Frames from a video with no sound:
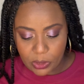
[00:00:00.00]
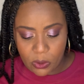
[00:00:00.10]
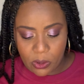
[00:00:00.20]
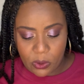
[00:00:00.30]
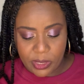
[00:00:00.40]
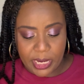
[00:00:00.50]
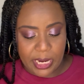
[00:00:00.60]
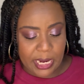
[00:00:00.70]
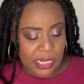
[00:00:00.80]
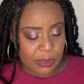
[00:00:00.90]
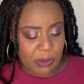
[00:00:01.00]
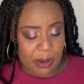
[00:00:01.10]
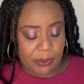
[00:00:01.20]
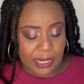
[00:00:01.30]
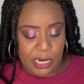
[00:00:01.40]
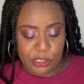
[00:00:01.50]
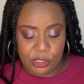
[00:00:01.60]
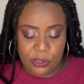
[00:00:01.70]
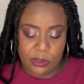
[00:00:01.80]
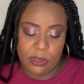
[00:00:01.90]
on the It's My
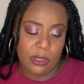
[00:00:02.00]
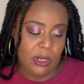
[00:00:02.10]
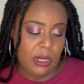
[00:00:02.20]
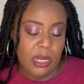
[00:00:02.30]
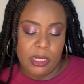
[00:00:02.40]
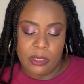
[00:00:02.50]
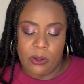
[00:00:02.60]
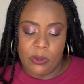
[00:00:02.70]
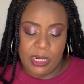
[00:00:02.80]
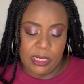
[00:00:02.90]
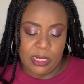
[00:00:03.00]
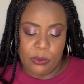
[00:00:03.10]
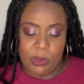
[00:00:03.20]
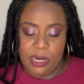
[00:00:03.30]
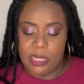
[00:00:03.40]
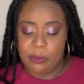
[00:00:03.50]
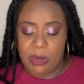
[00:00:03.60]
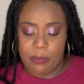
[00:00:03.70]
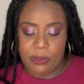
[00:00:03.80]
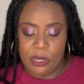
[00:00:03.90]
Pleasure. So this is what It's My
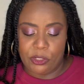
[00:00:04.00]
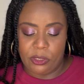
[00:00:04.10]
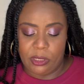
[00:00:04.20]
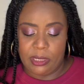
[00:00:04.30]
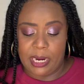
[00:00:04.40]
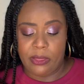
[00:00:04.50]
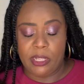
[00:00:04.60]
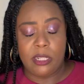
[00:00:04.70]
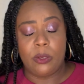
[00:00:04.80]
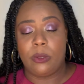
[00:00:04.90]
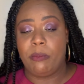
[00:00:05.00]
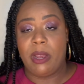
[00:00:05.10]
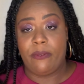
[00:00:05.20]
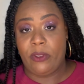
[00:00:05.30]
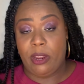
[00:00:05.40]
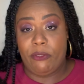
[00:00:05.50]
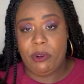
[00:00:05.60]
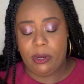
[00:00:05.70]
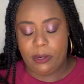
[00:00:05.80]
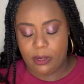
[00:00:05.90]
Pleasure look like. This is my favorite